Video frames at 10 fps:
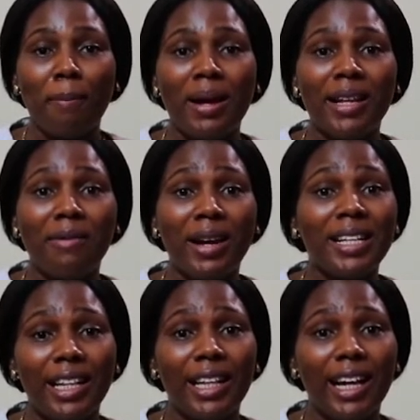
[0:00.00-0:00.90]
Malaria
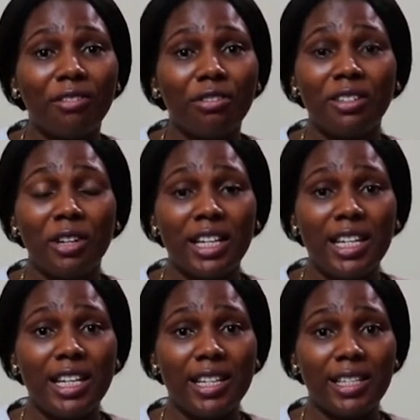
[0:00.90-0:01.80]
is a
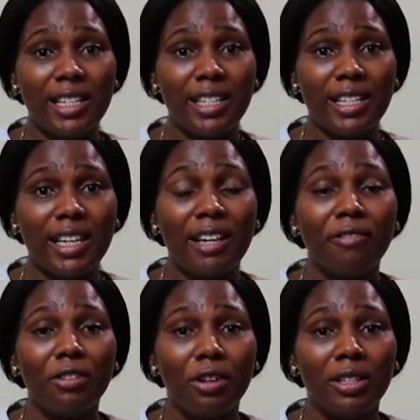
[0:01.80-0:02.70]
life-threatening disease if
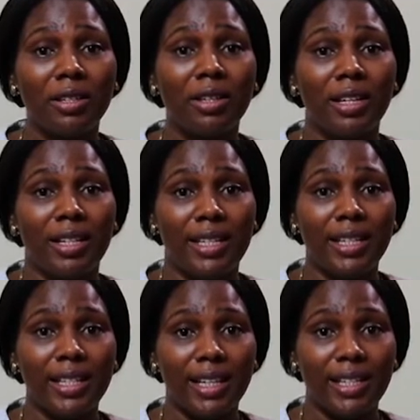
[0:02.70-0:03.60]
not
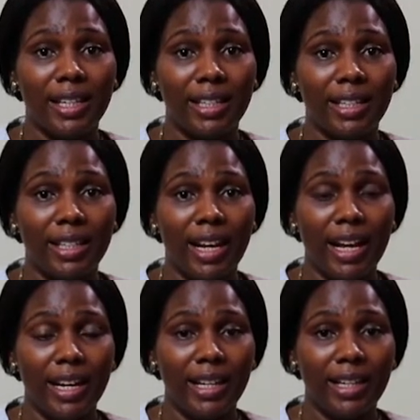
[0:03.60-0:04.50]
detected
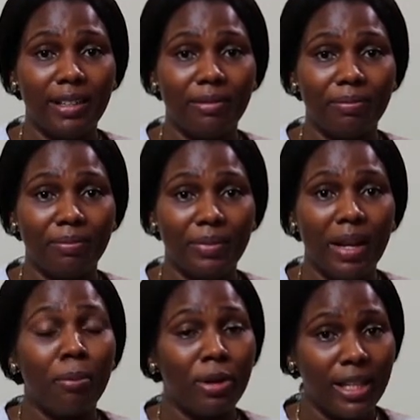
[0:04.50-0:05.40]
early,
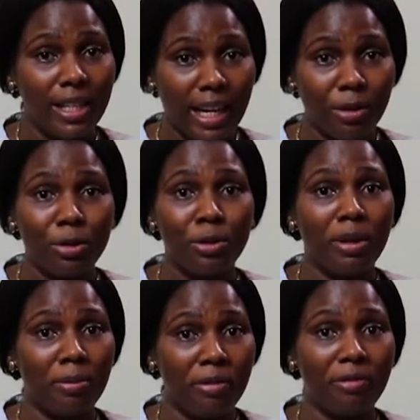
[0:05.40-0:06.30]
but it can also be
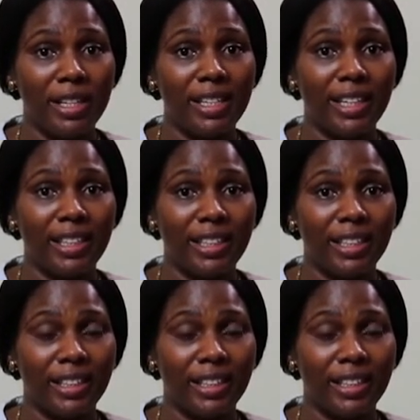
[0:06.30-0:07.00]
prevented.